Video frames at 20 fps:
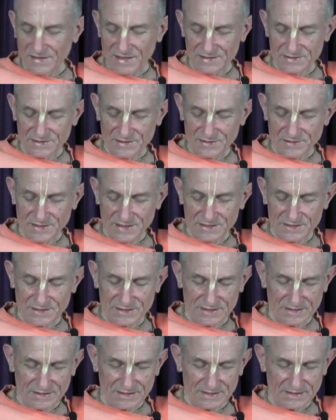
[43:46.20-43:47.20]

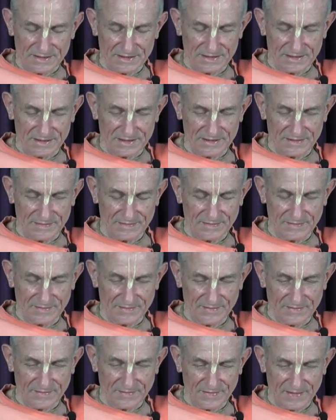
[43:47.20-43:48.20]
Rajadvesha.
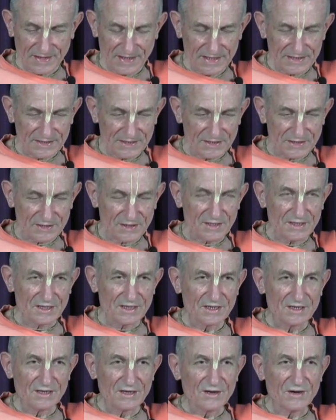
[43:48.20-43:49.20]
This is
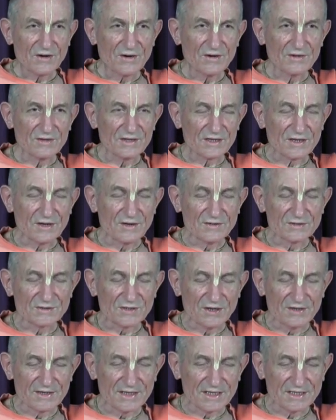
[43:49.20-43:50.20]
all that goes
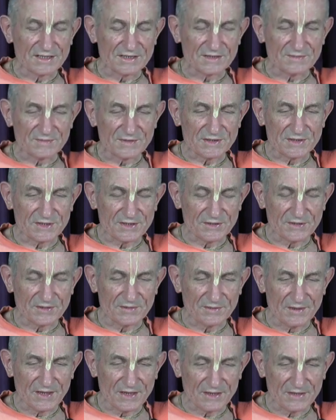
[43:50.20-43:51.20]
on in this
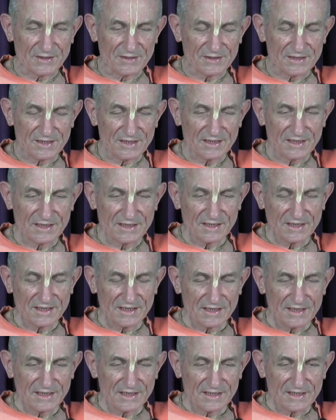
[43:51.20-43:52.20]
material world.
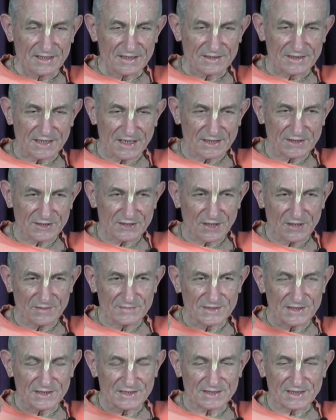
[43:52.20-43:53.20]
The sense
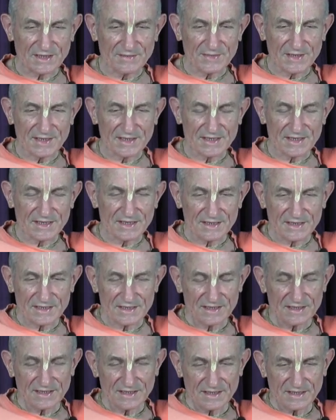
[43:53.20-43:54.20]
objects are meeting.
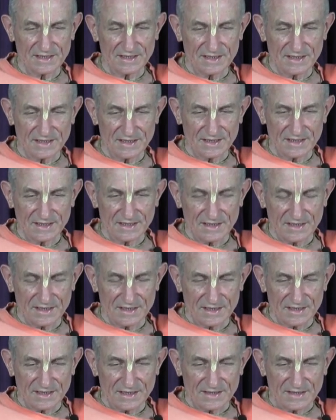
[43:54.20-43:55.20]

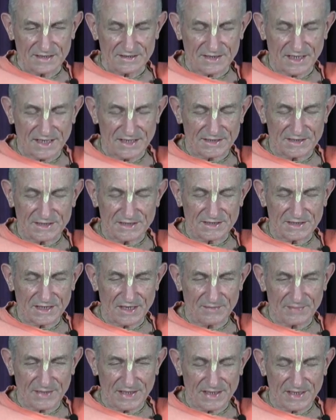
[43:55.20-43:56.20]
The senses
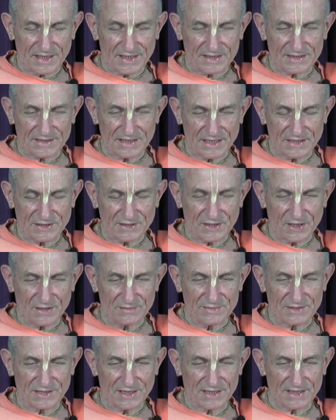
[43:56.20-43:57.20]
are meeting a sense
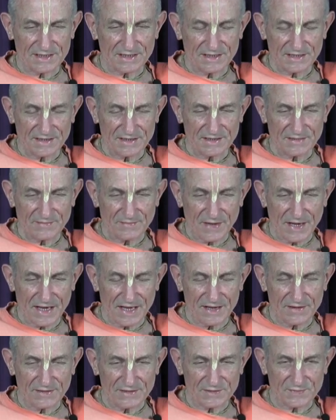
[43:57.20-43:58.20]
object.
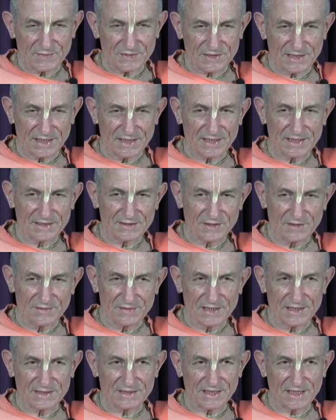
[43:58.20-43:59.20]
Maya is presenting so
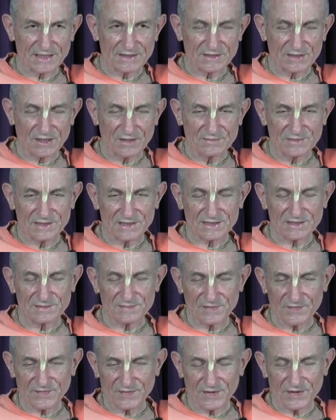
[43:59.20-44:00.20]
many sense objects
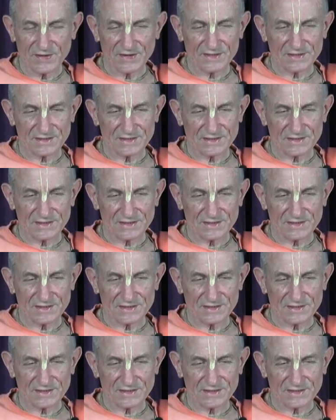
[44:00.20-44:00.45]
before